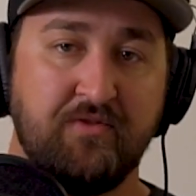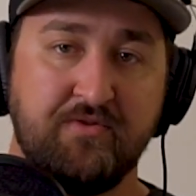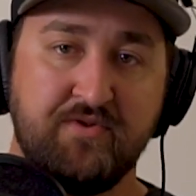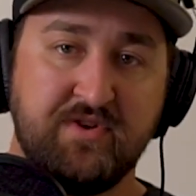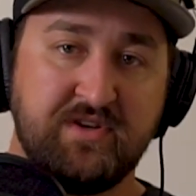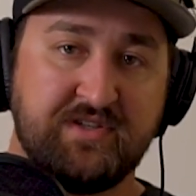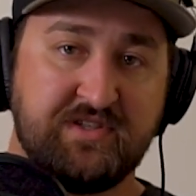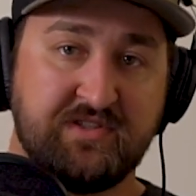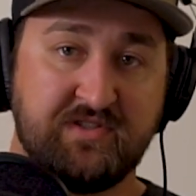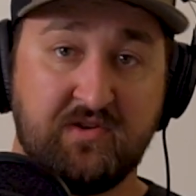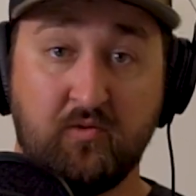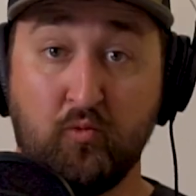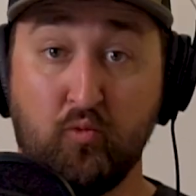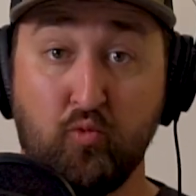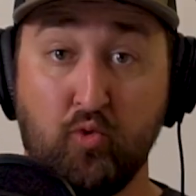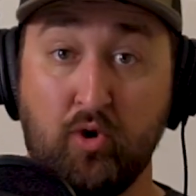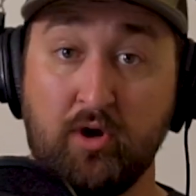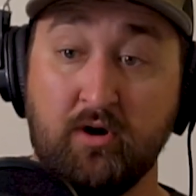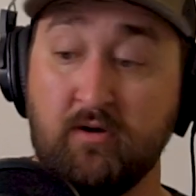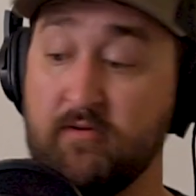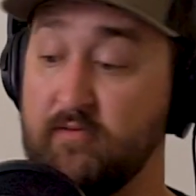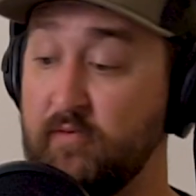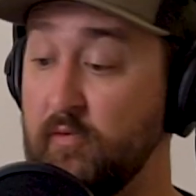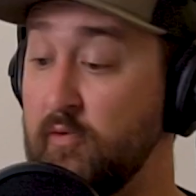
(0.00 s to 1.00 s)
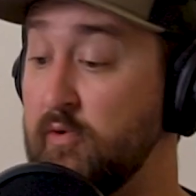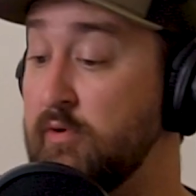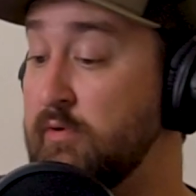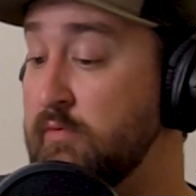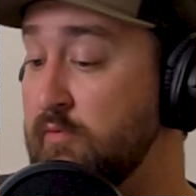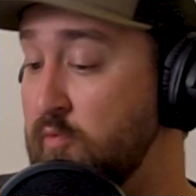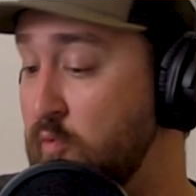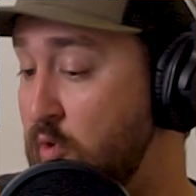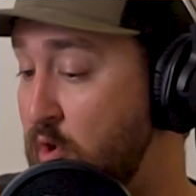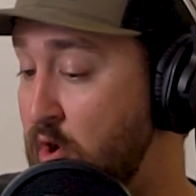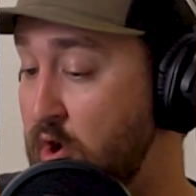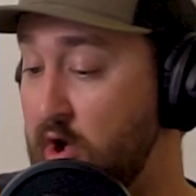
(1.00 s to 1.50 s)
This is a wonderful,
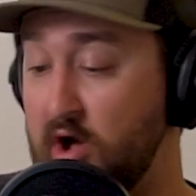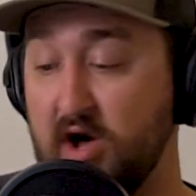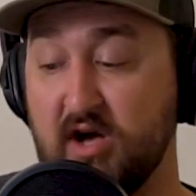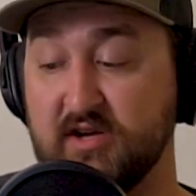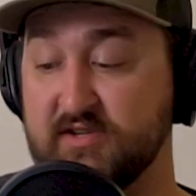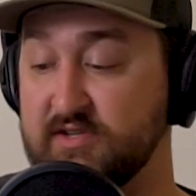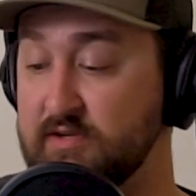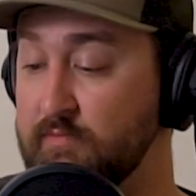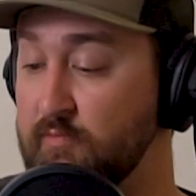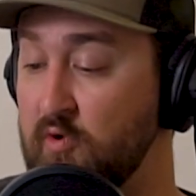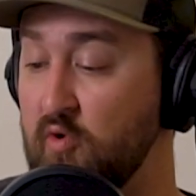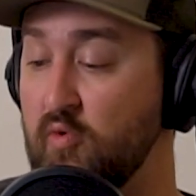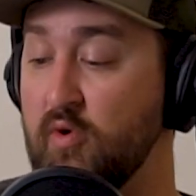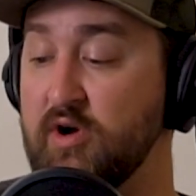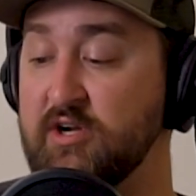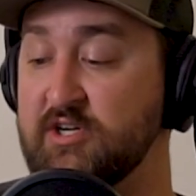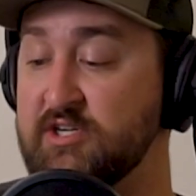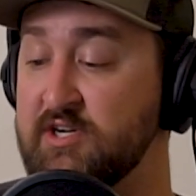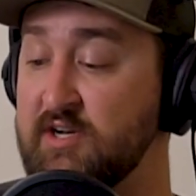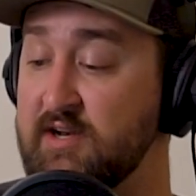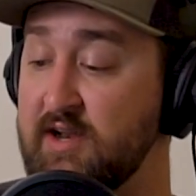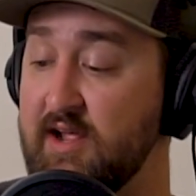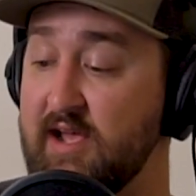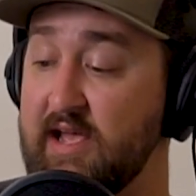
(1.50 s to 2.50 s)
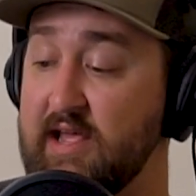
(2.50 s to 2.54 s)
awesome question.